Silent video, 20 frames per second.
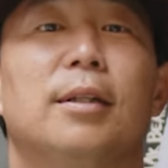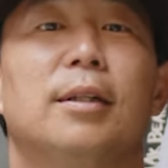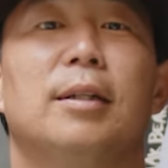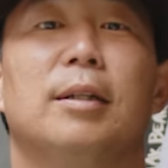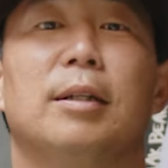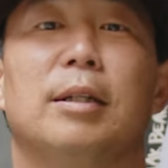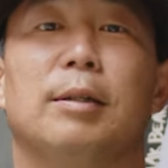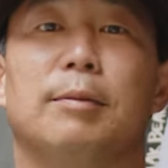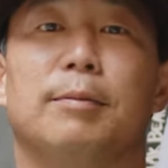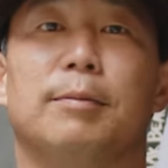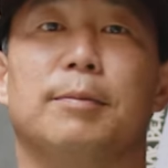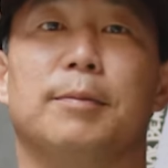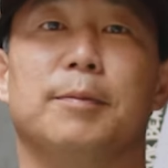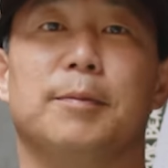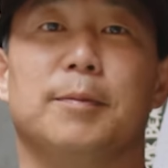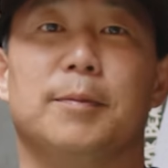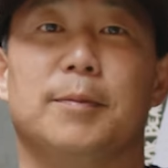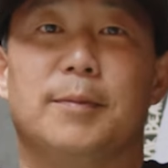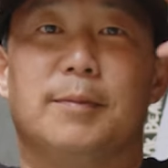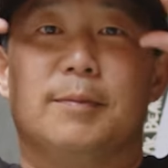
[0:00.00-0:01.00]
Camera's
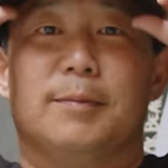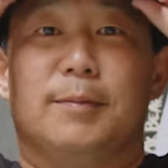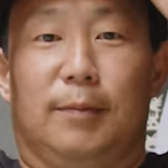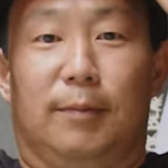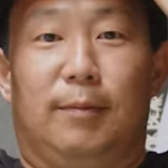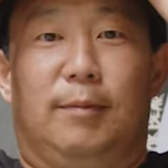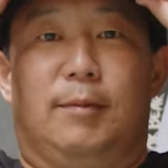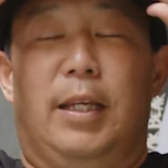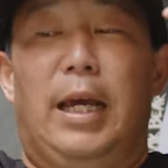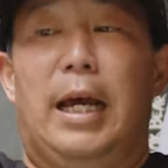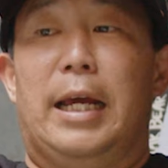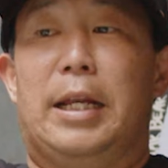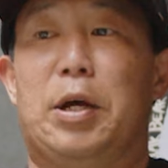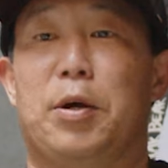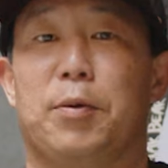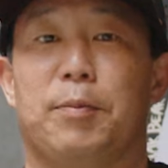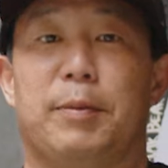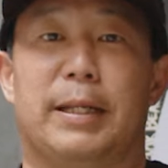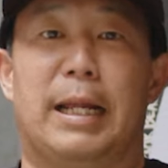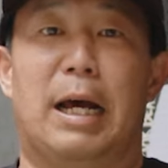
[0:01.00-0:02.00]
on. Yeah, I
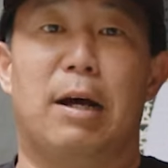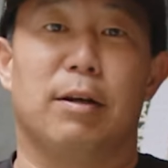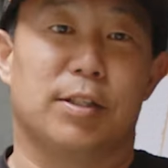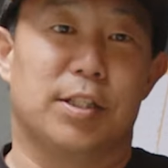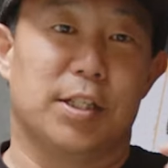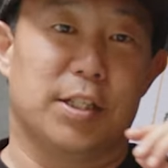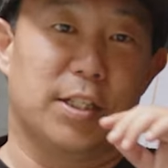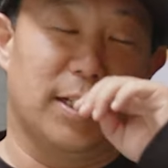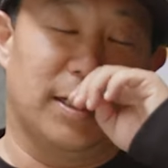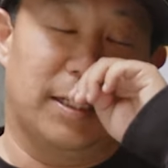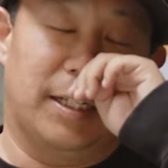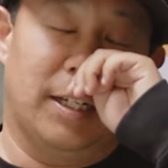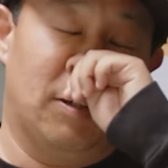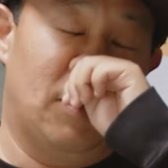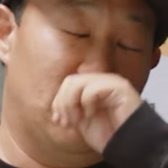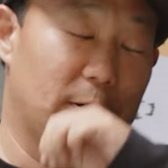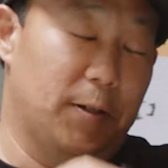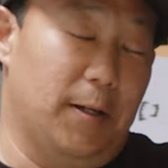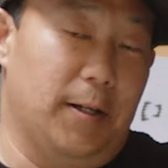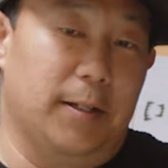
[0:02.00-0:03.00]
know, but now it's just like, okay,
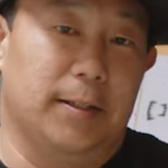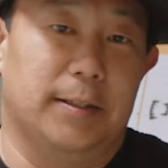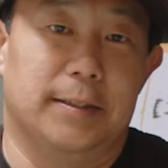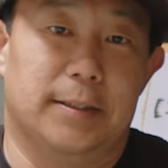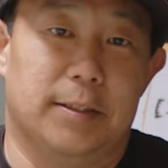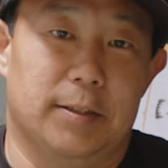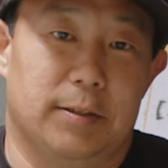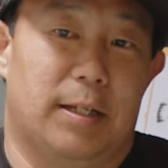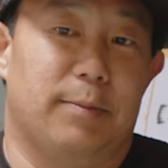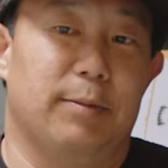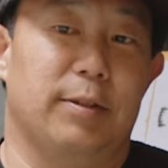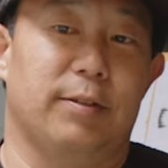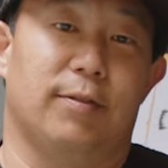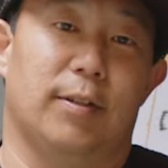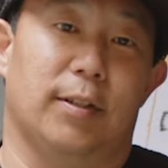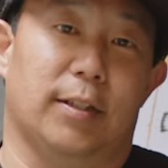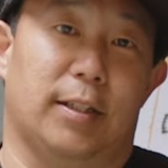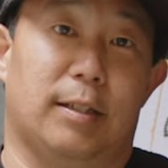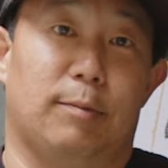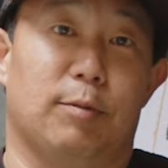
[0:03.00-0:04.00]
hold on. So let me
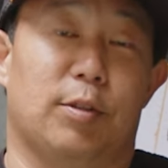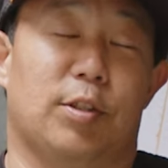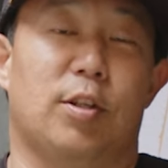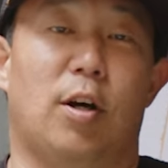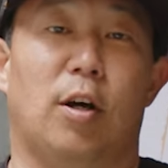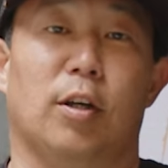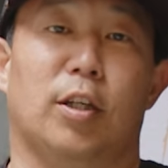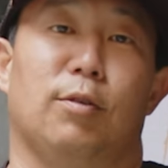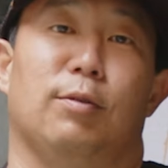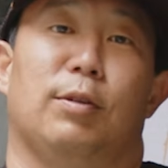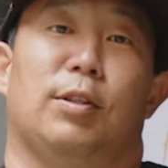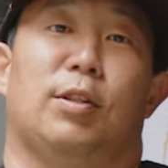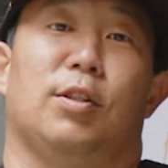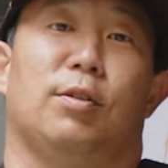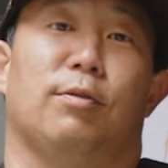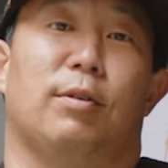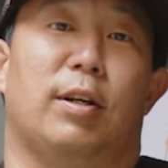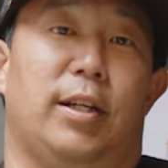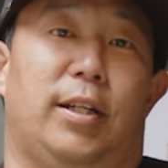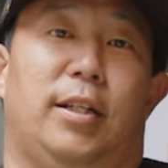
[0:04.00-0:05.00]
fucking, I'm just talking with
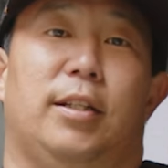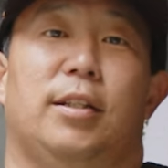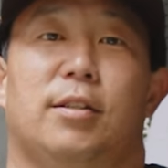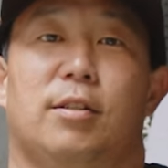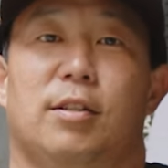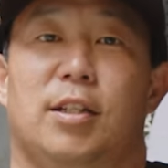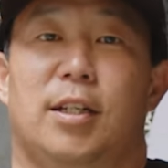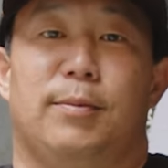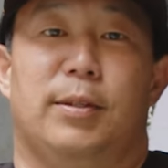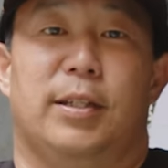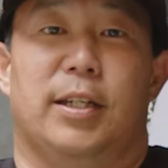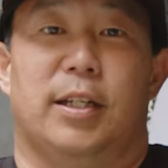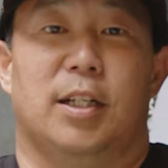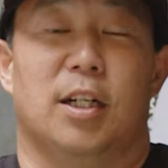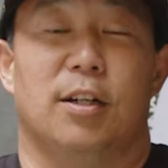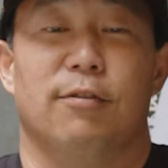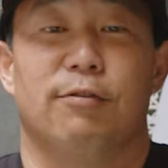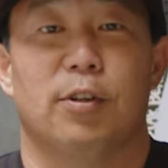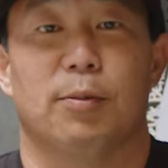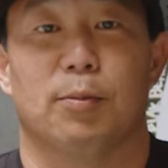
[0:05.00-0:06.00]
you, right? So let yeah, me get yeah.
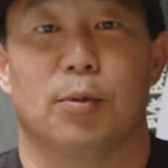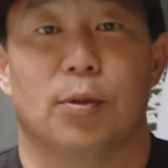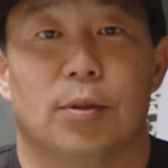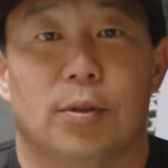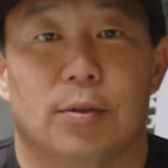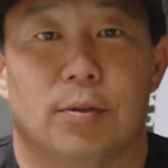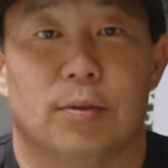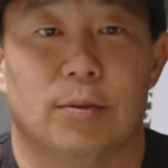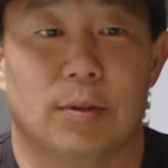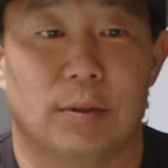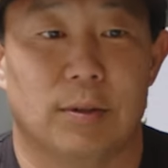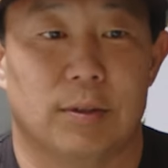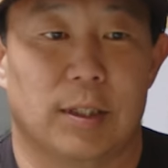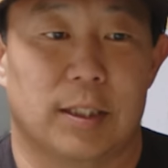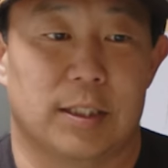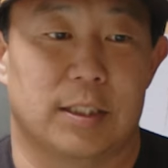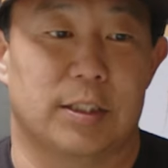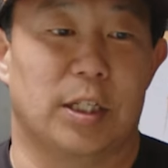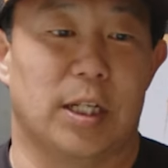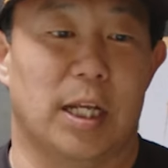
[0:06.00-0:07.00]
comfortable. Yeah. Well,
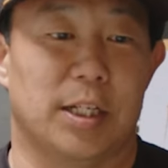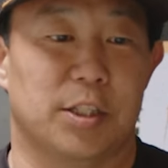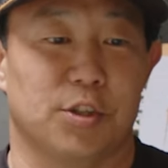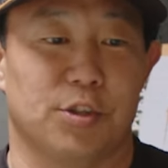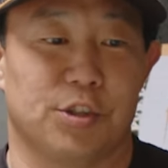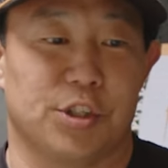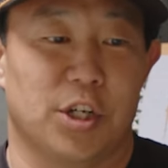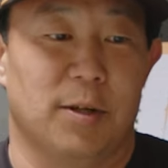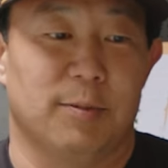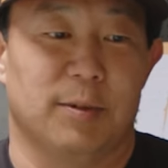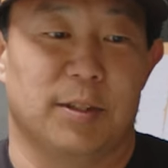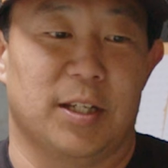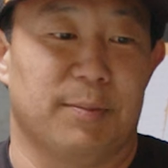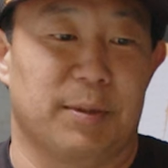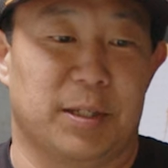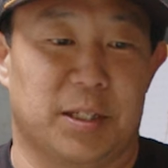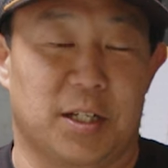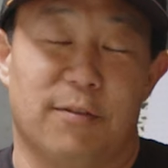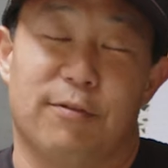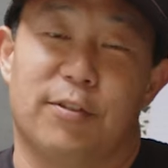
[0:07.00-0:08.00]
that's, yeah, that's your job. You gotta
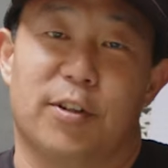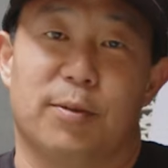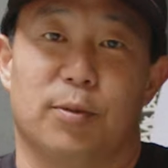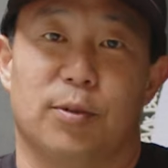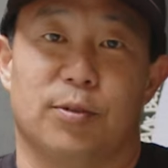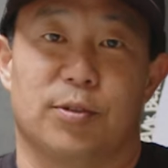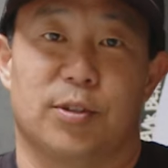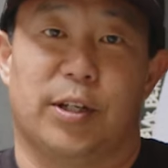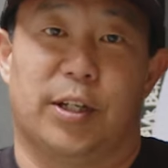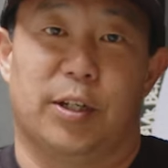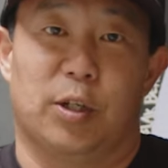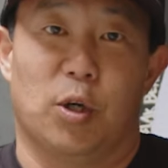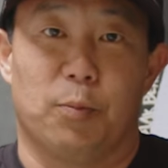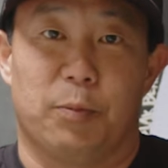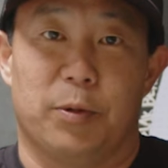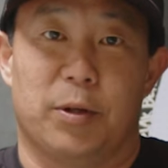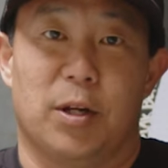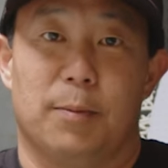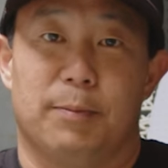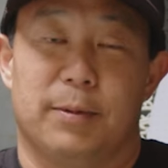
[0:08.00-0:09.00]
be comfortable yeah. so I can
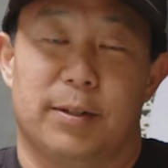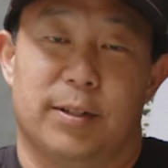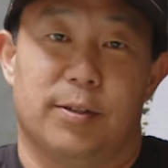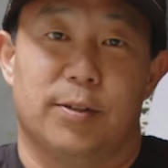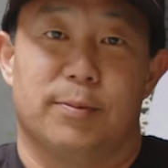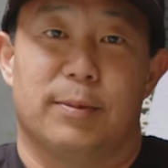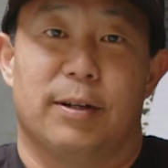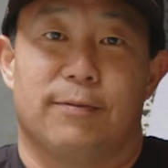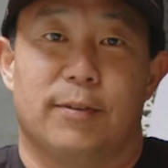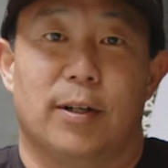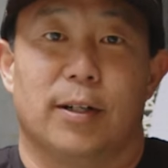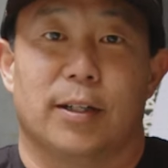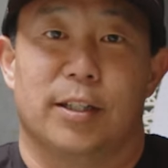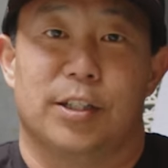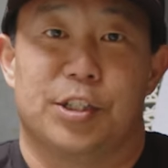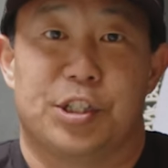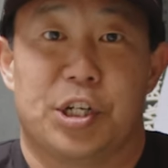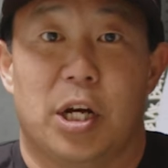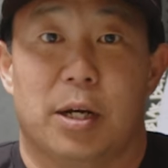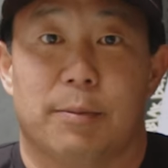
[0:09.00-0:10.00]
open up and do my
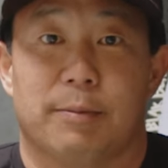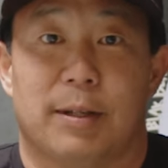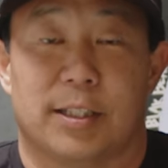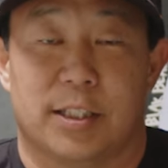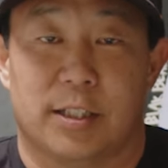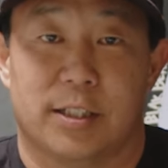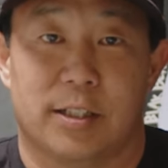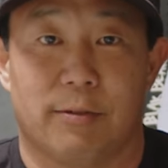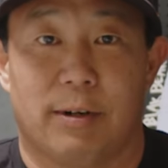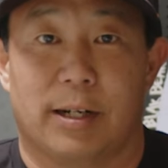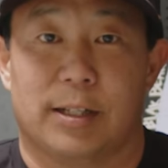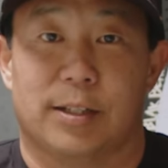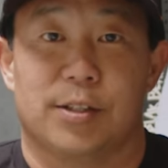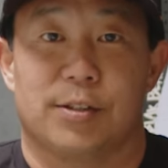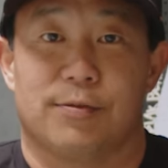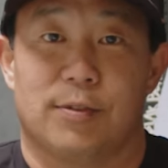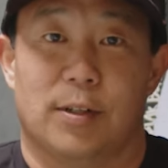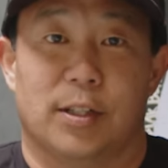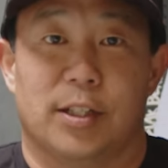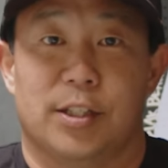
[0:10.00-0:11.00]
fucking job. That's a
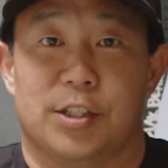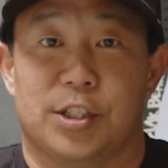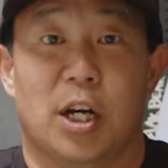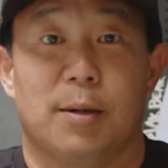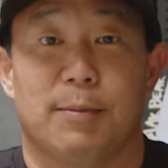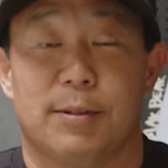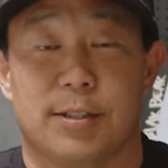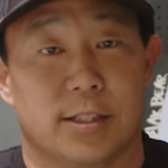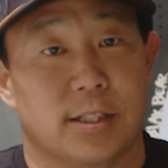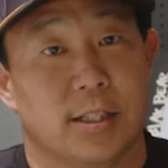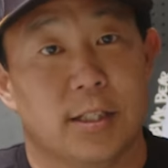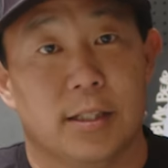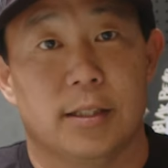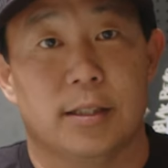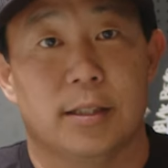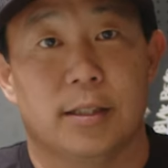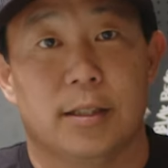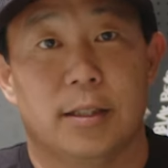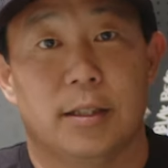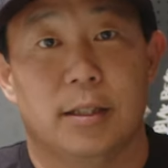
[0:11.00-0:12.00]
director's fucking job, isn't it?
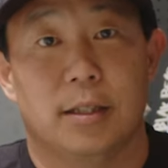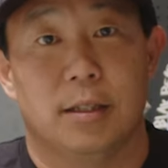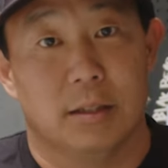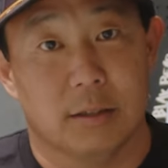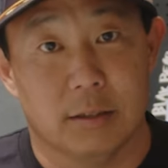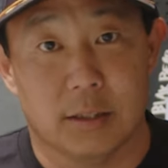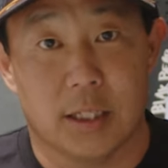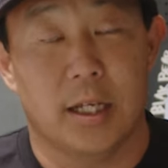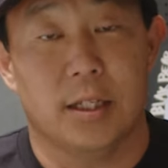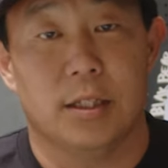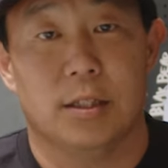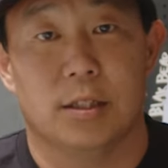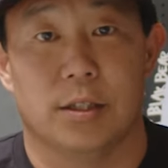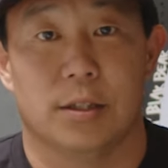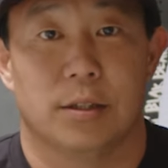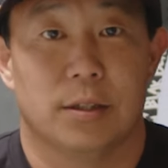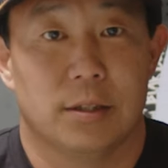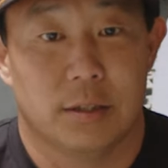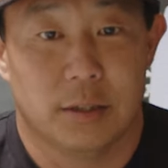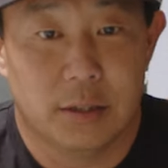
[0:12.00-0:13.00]
Yeah, perfect. Thank you.
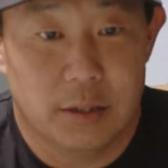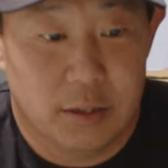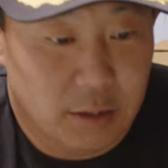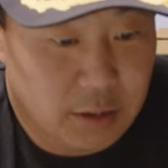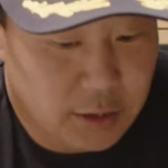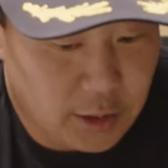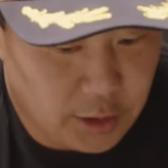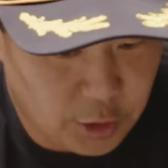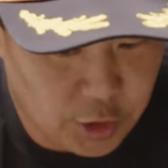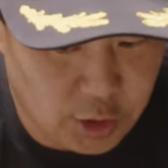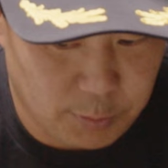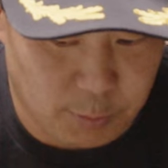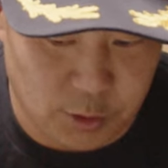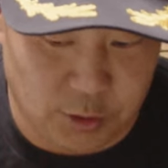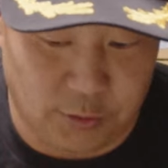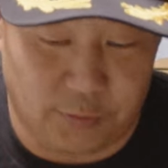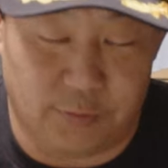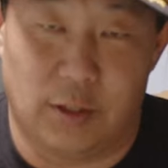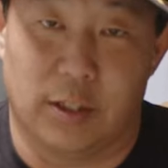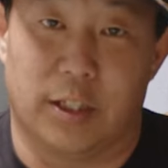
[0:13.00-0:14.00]
Exactly. Thank you
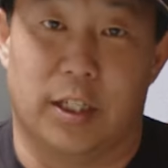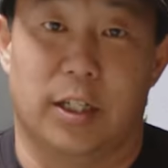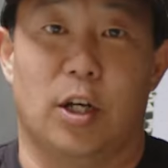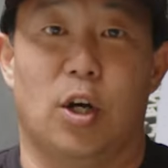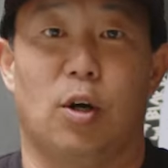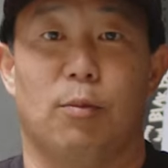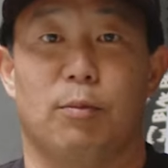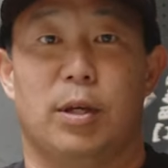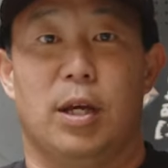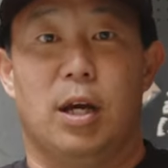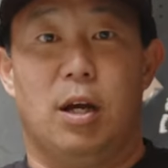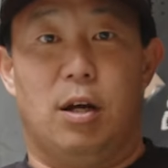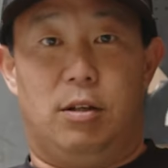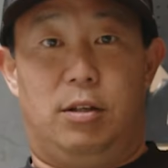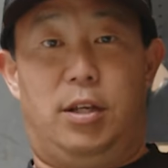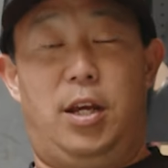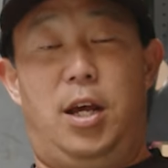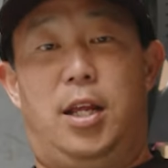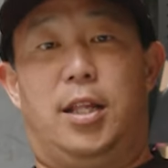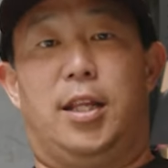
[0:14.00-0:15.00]
for explaining me
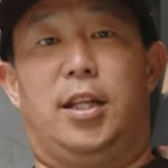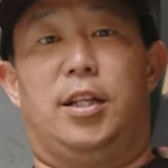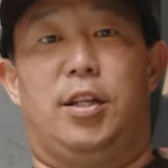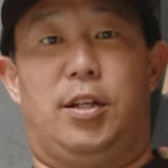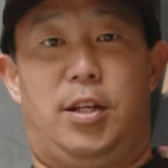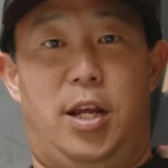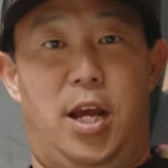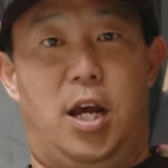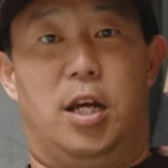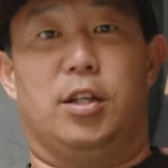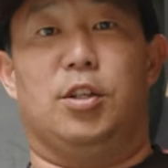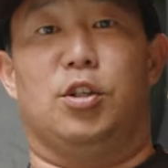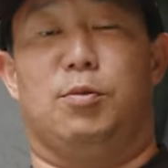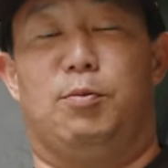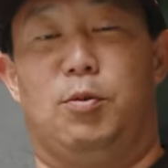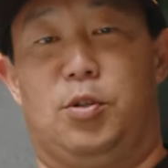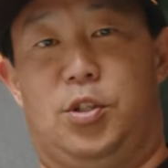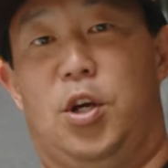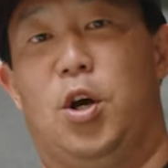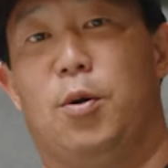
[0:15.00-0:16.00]
out. Yeah, my job. You're
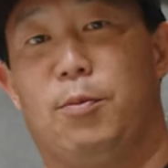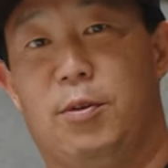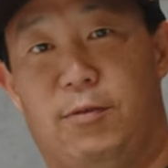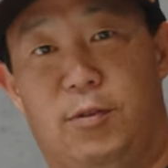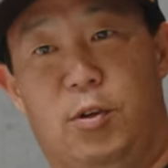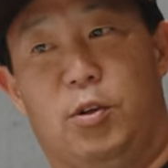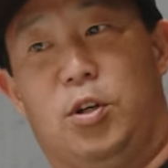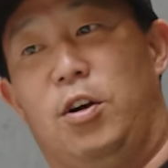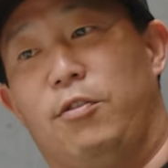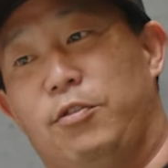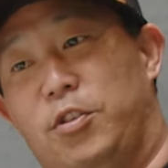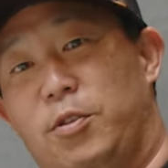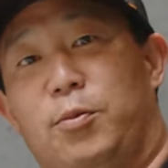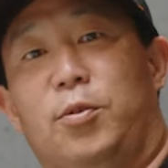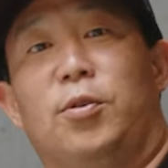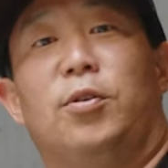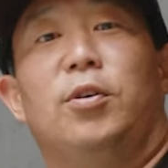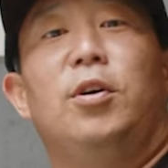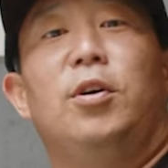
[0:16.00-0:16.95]
supposed to help me feel comfortable. If